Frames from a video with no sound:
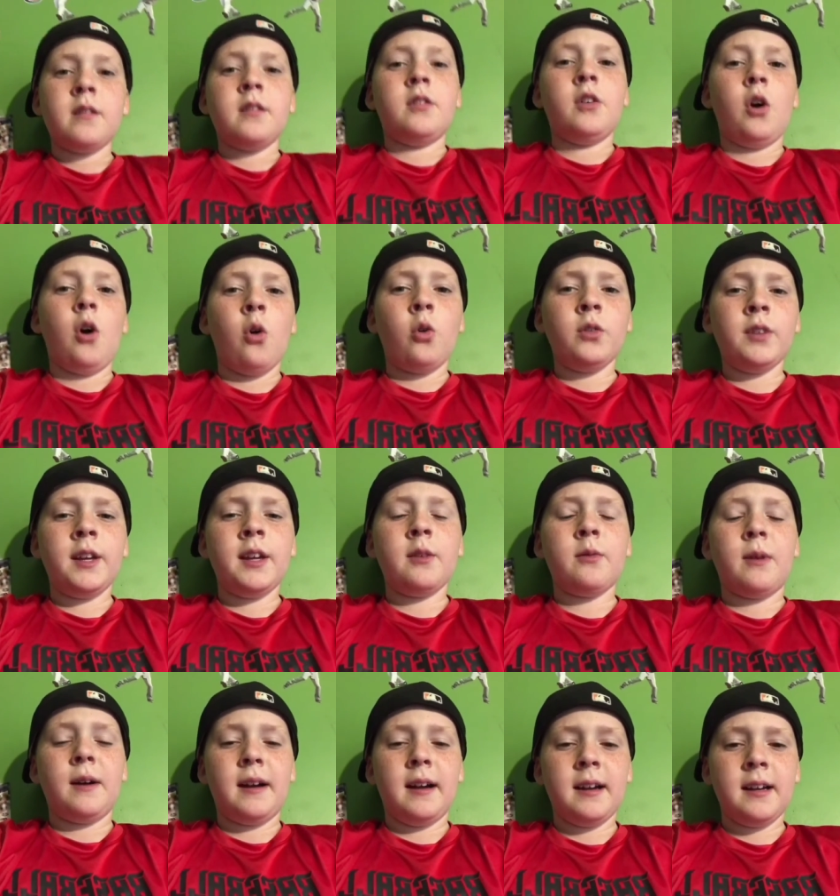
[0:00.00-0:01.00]
The
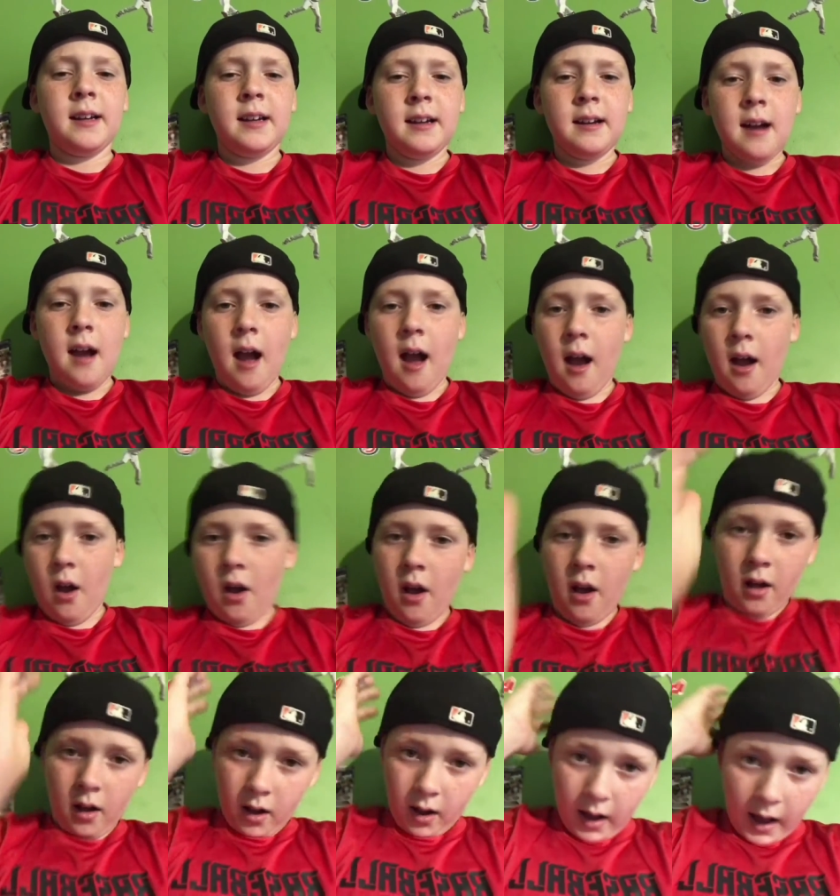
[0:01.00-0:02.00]
only way
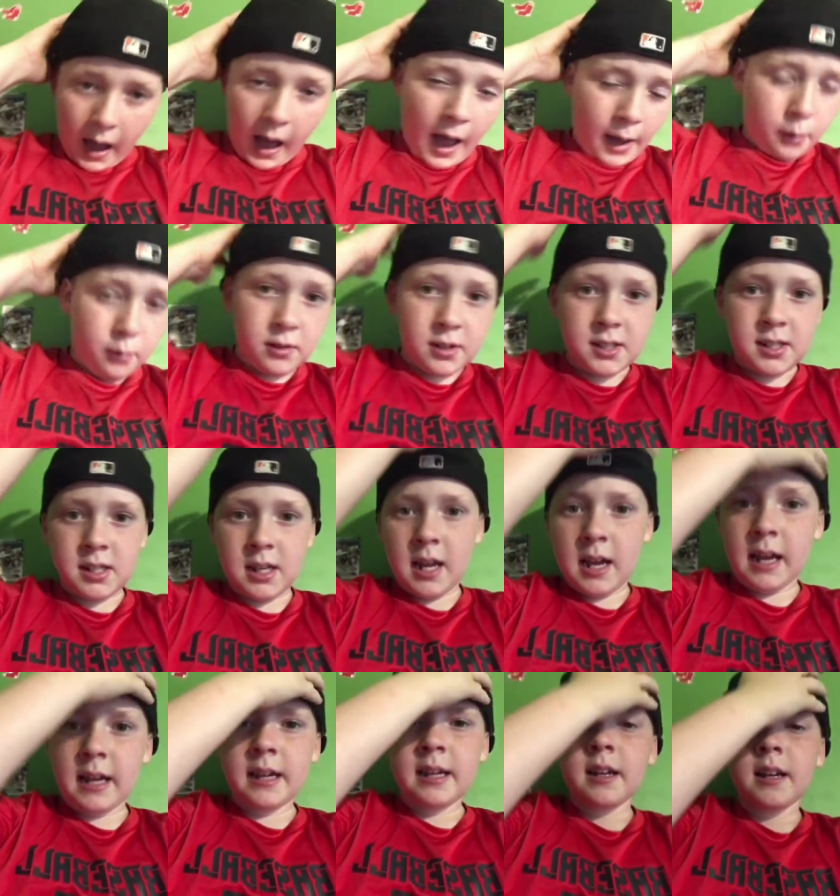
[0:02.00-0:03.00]
I would
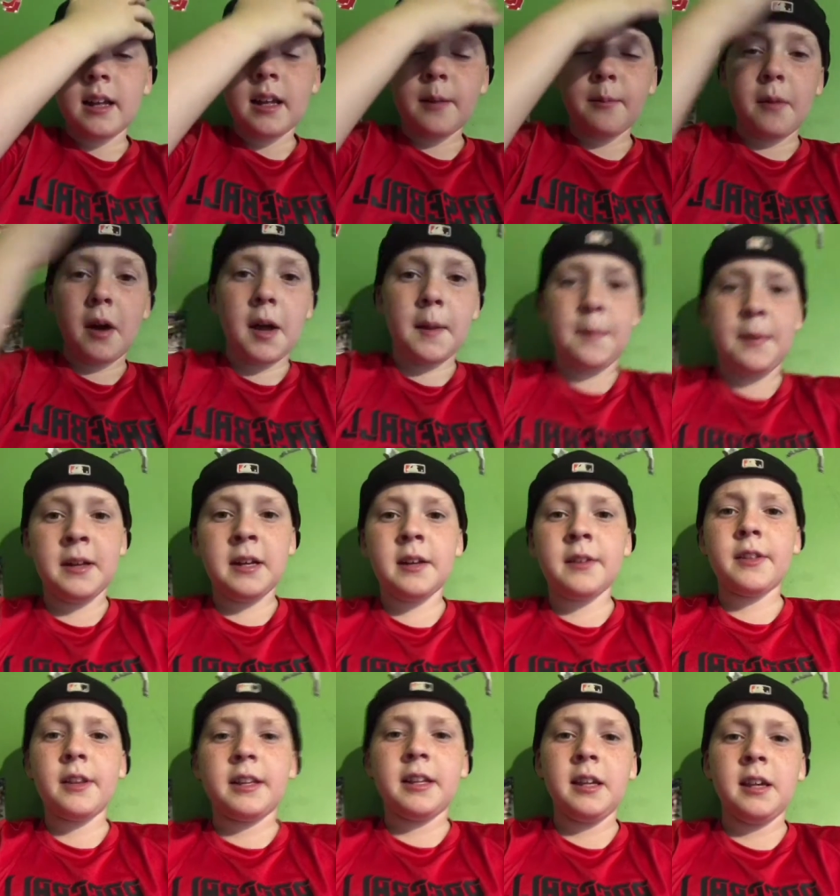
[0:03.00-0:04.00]
say, in my
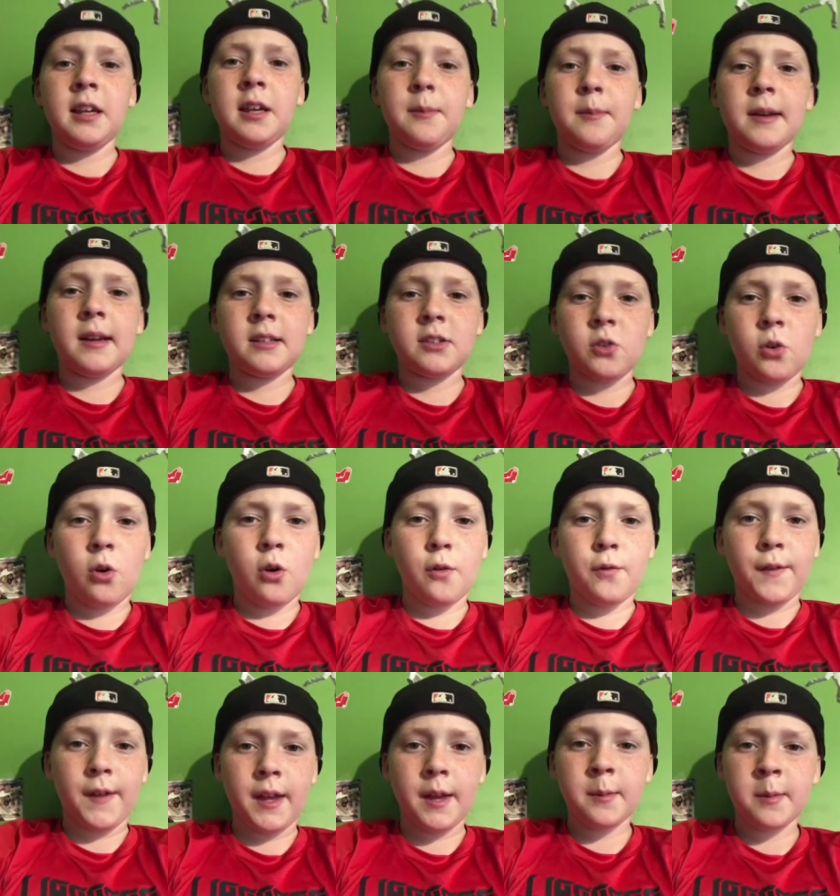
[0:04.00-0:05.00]
opinion, that he can make it to the Hall
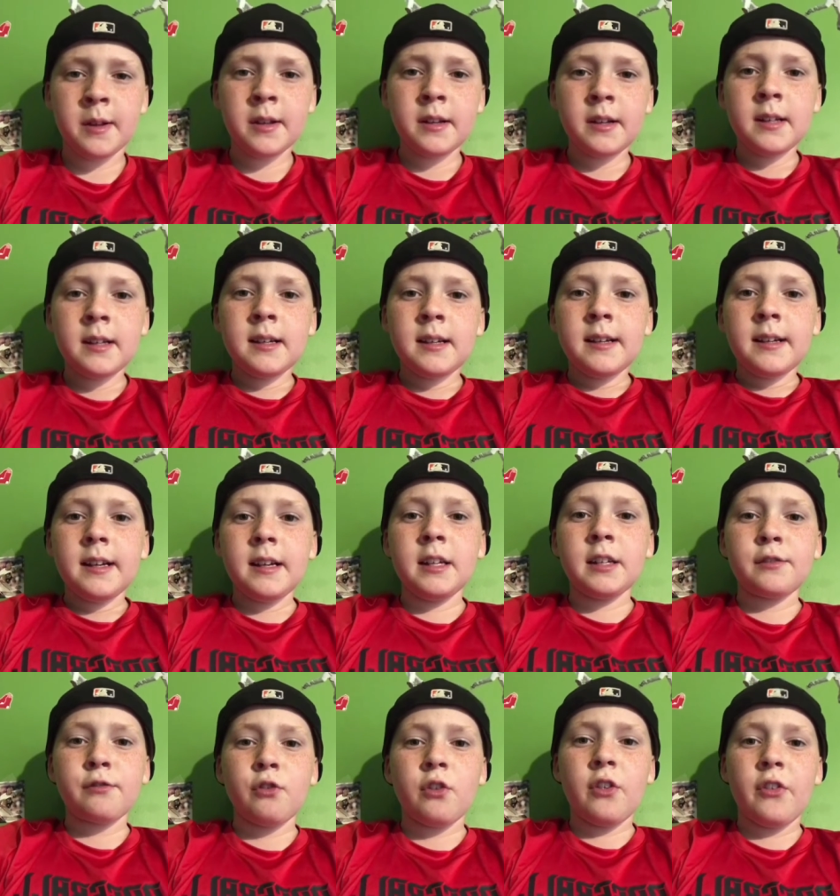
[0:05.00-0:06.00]
of Fame
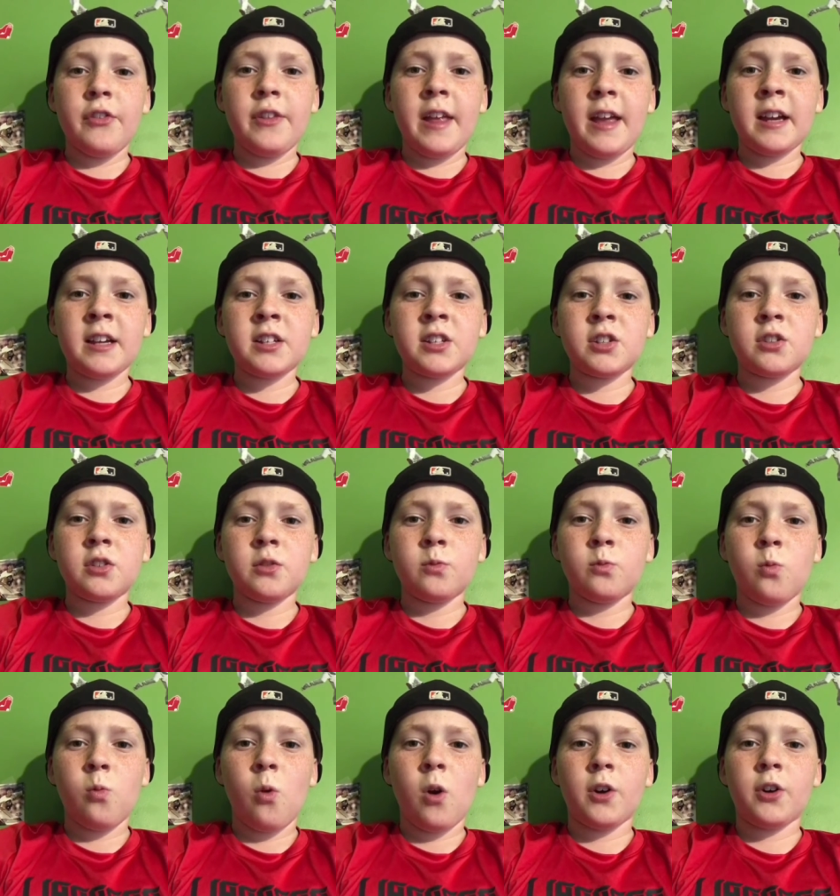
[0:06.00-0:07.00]
is for the next
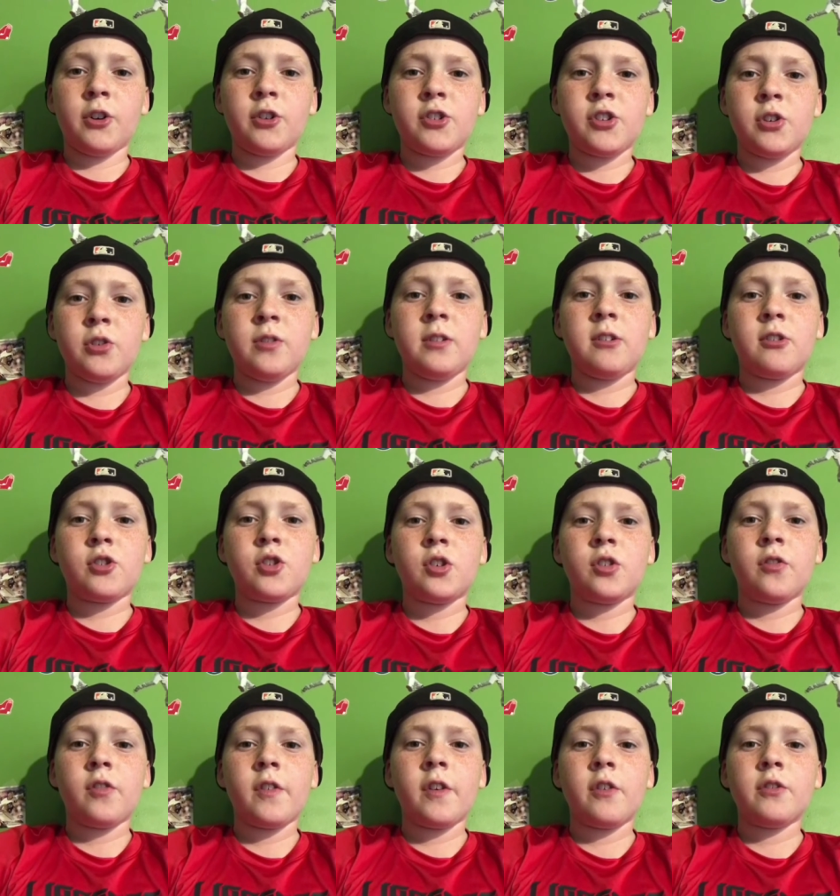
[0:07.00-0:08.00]
one or two years
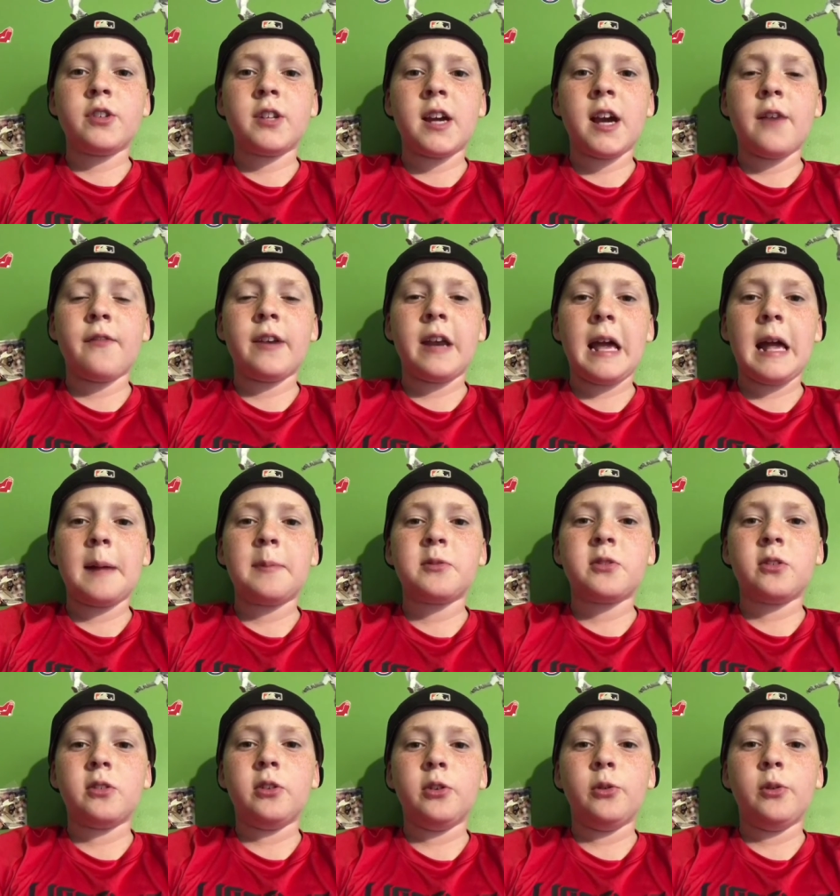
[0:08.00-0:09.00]
in a row to have an
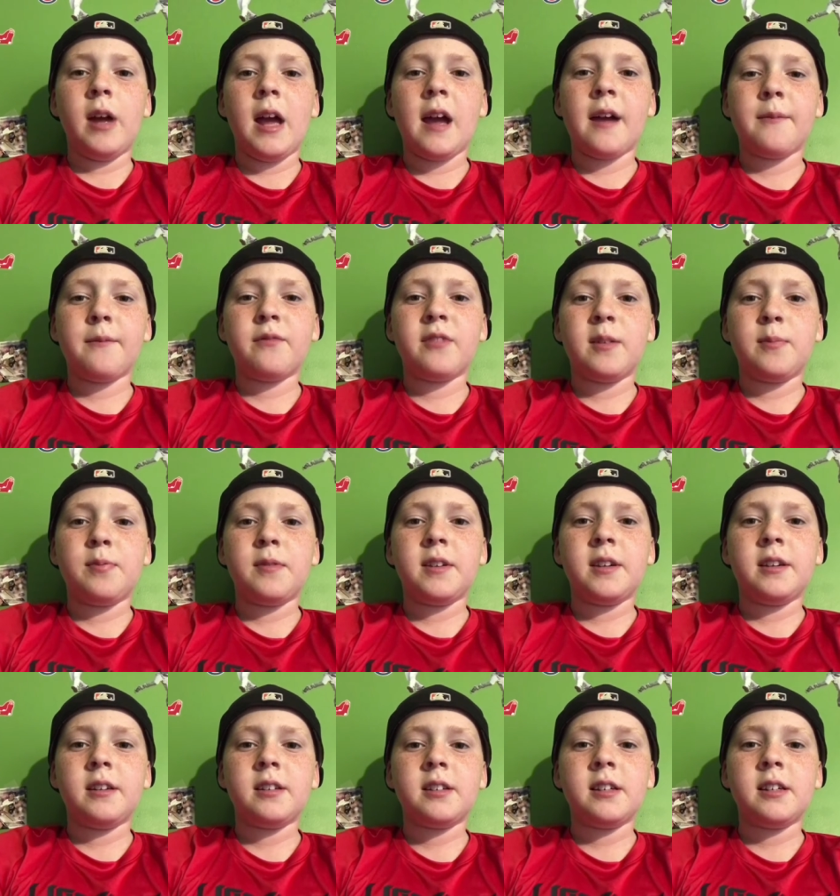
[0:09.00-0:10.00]
absolute
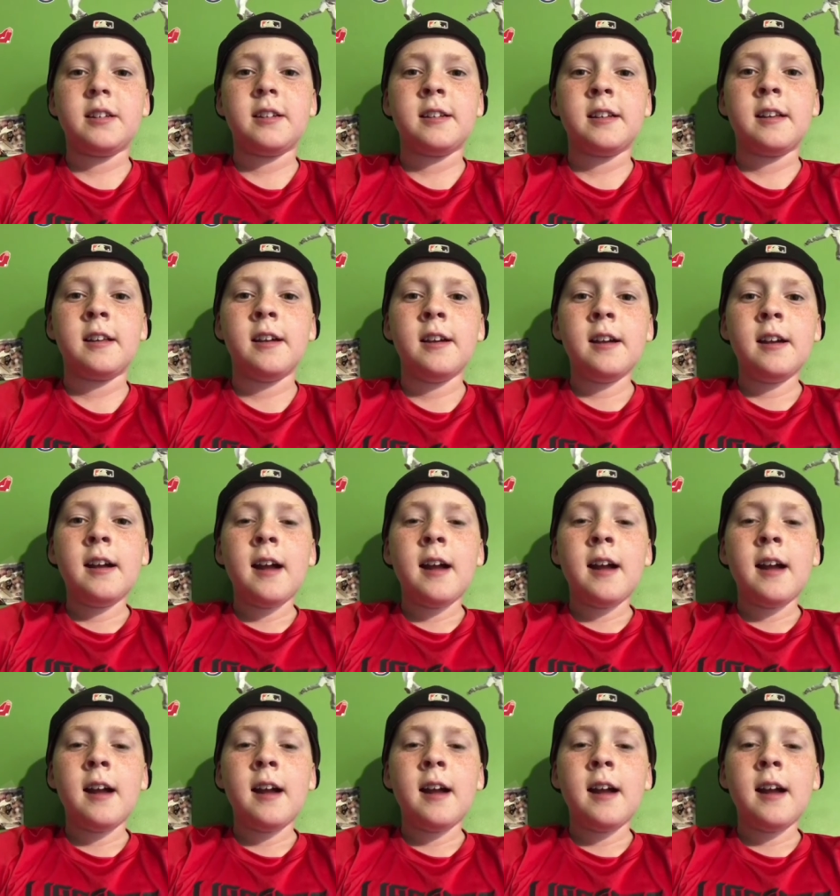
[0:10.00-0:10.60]
MVP season.